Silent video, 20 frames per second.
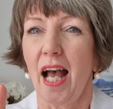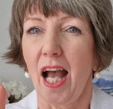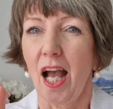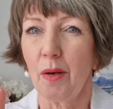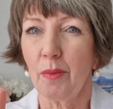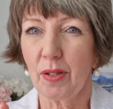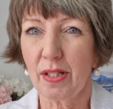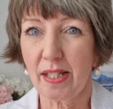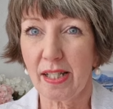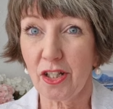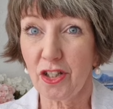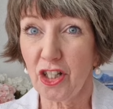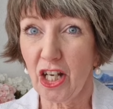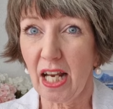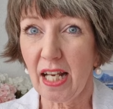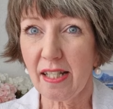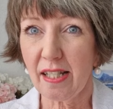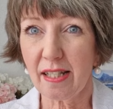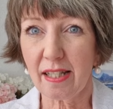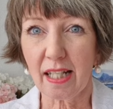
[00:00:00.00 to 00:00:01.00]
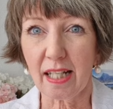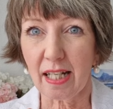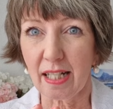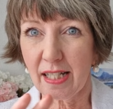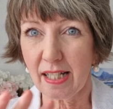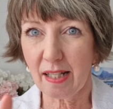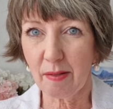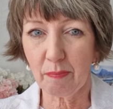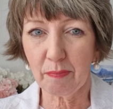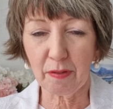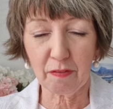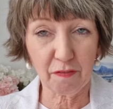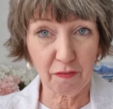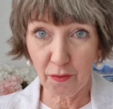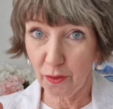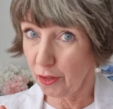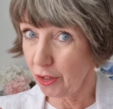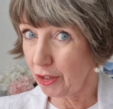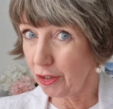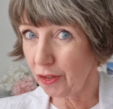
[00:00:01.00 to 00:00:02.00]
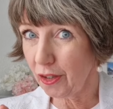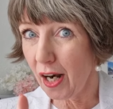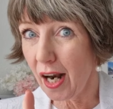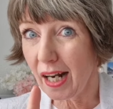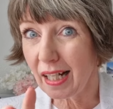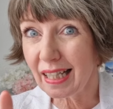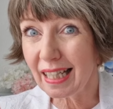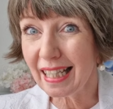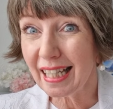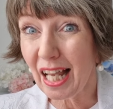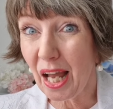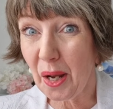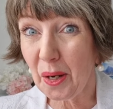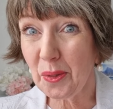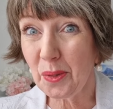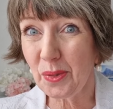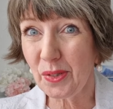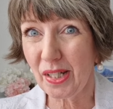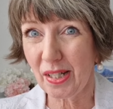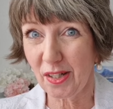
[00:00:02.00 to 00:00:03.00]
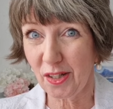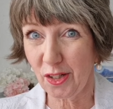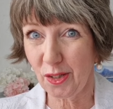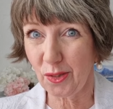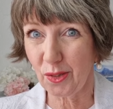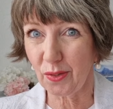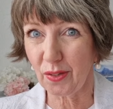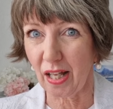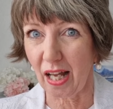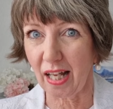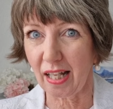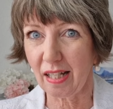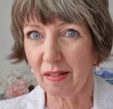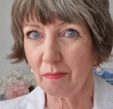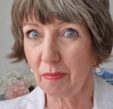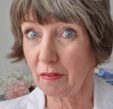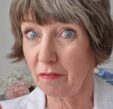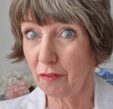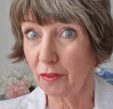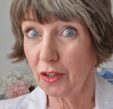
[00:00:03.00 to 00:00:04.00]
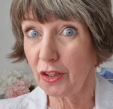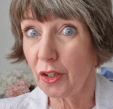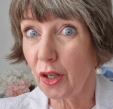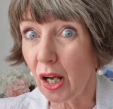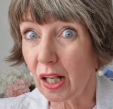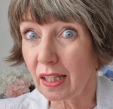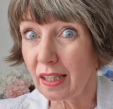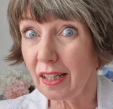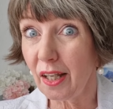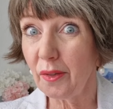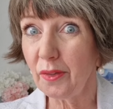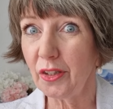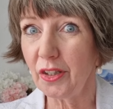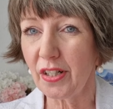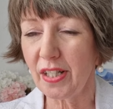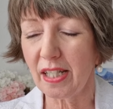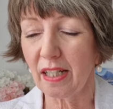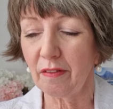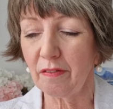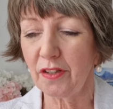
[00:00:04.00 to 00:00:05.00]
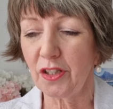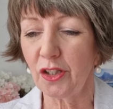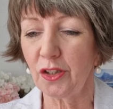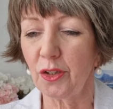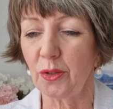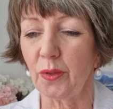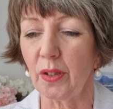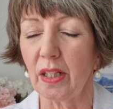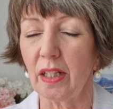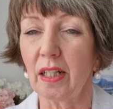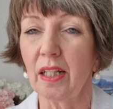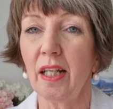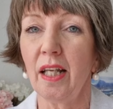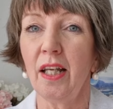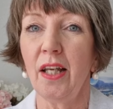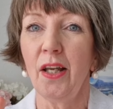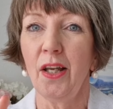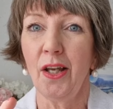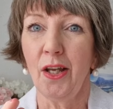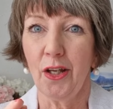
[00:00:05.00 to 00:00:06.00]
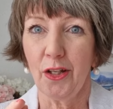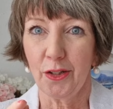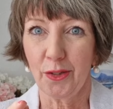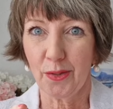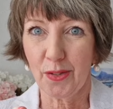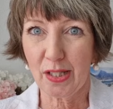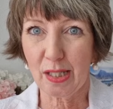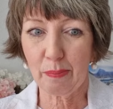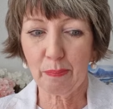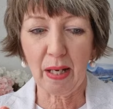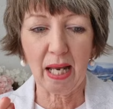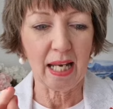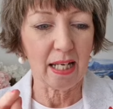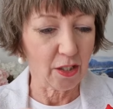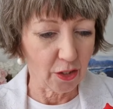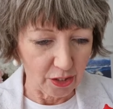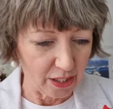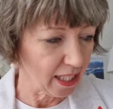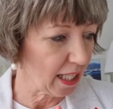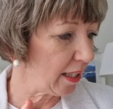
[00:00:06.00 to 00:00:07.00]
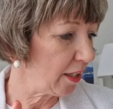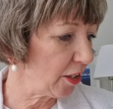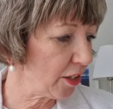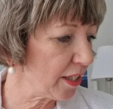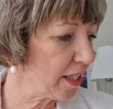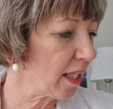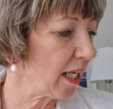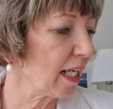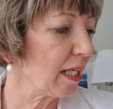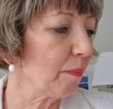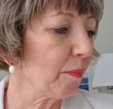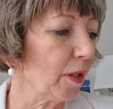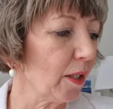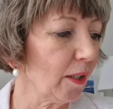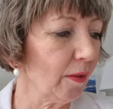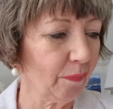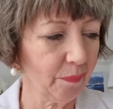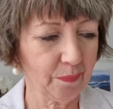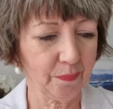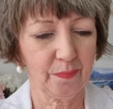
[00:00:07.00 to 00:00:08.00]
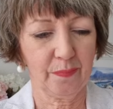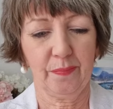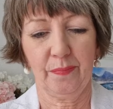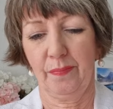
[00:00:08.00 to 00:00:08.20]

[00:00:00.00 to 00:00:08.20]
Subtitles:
I would suggest that before you're allowed to do that, before you allow yourself to do it, you take your timer,